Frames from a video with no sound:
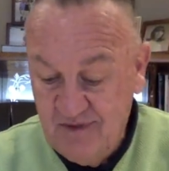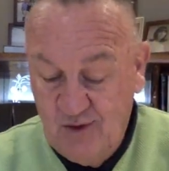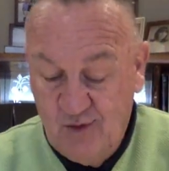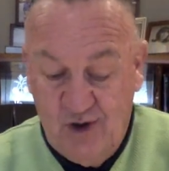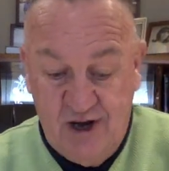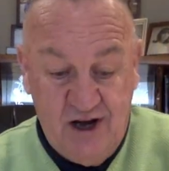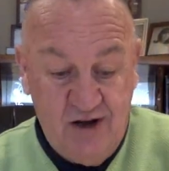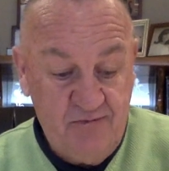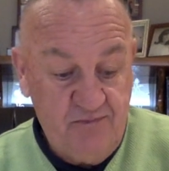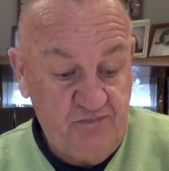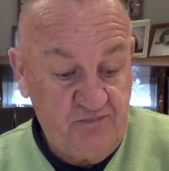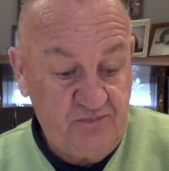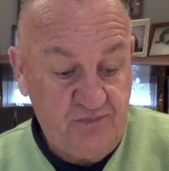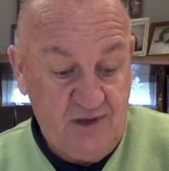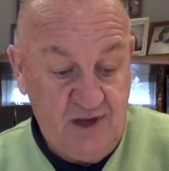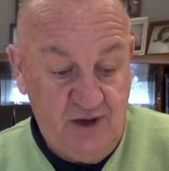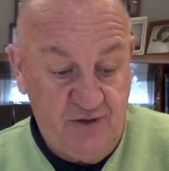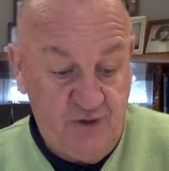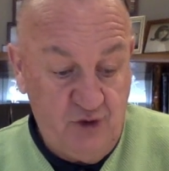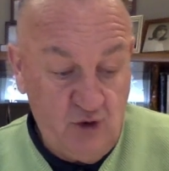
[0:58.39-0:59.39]
Well,
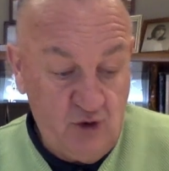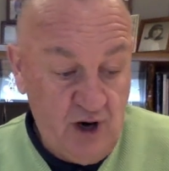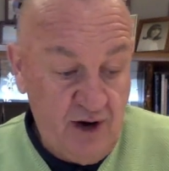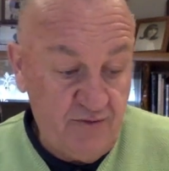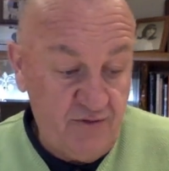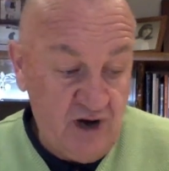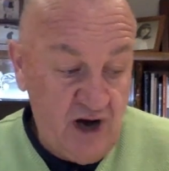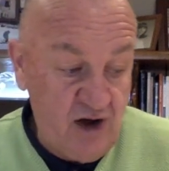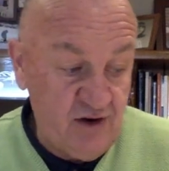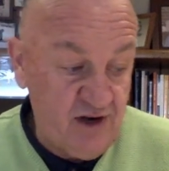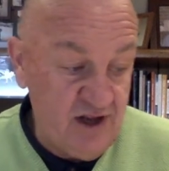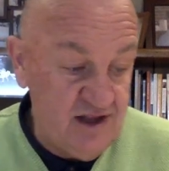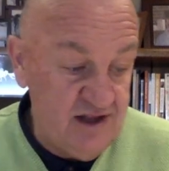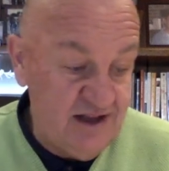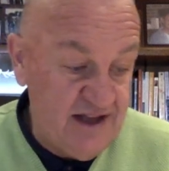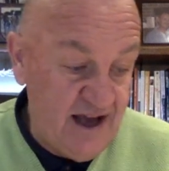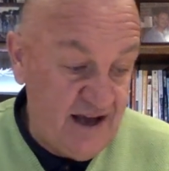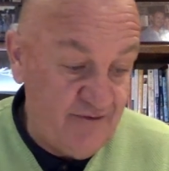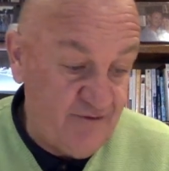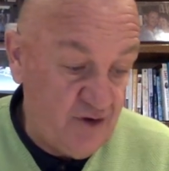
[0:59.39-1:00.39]
if you're ever out
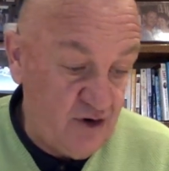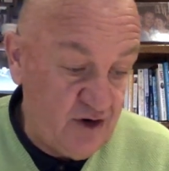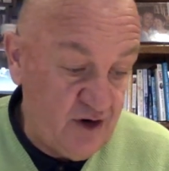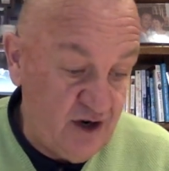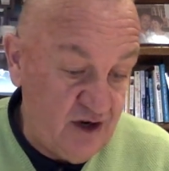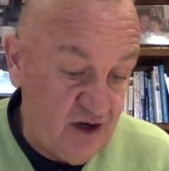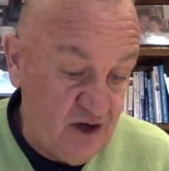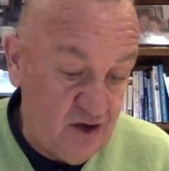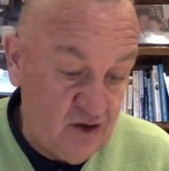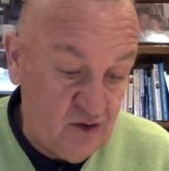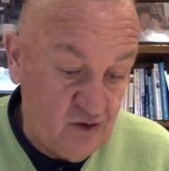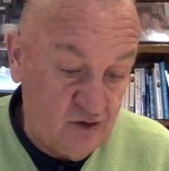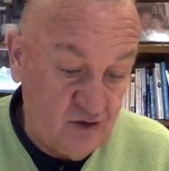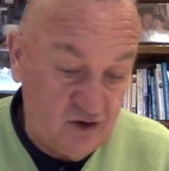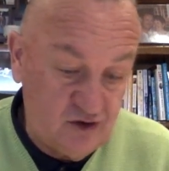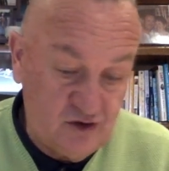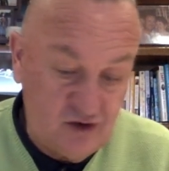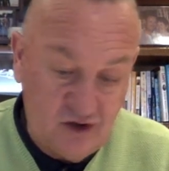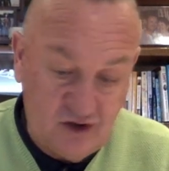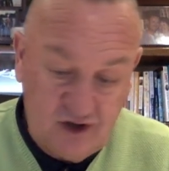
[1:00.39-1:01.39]
in Denver and you
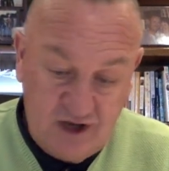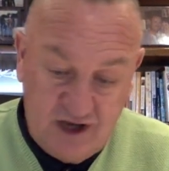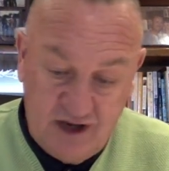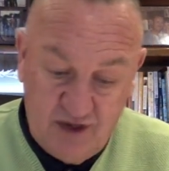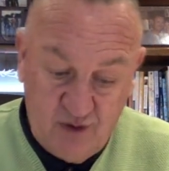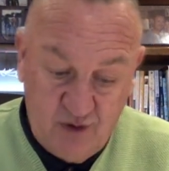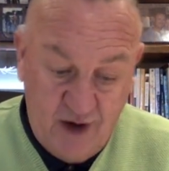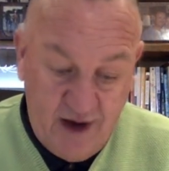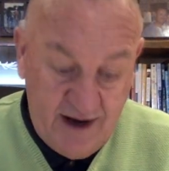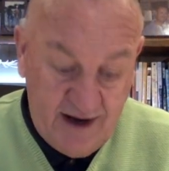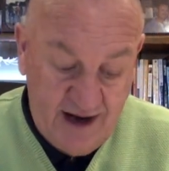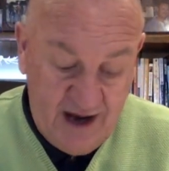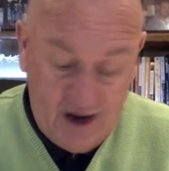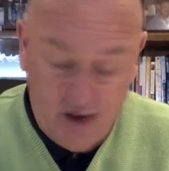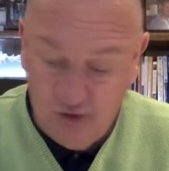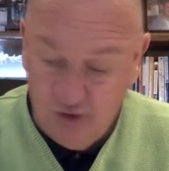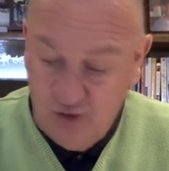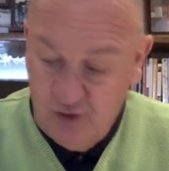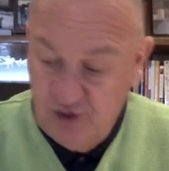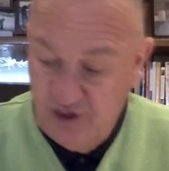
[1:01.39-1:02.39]
took a right
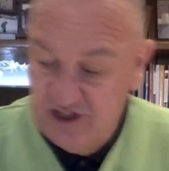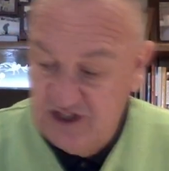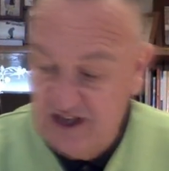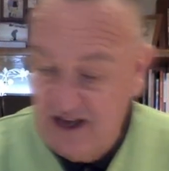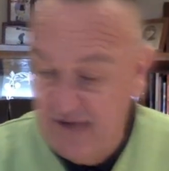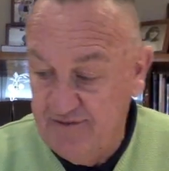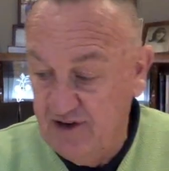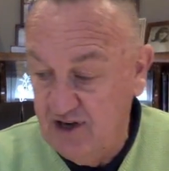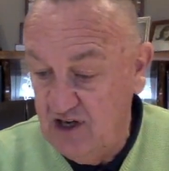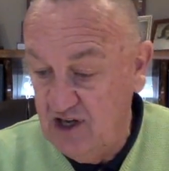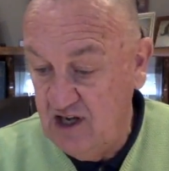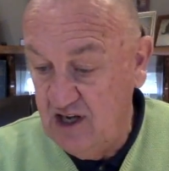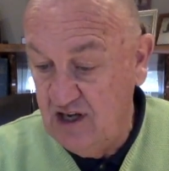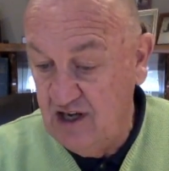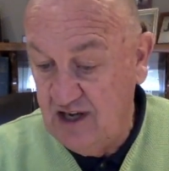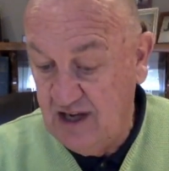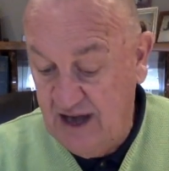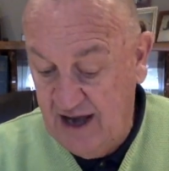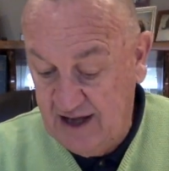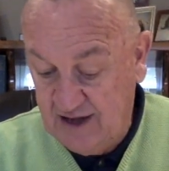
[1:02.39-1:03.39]
out Route 70
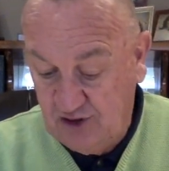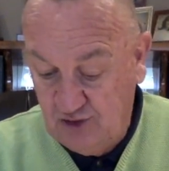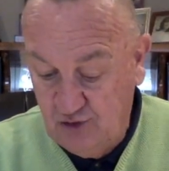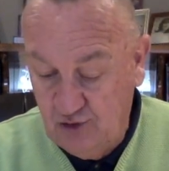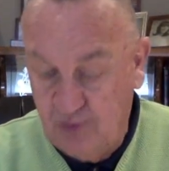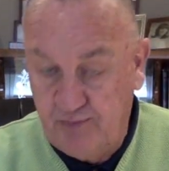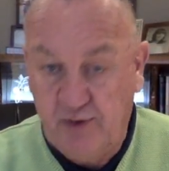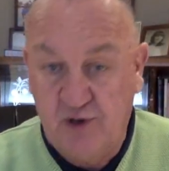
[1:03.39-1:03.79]
and you got to a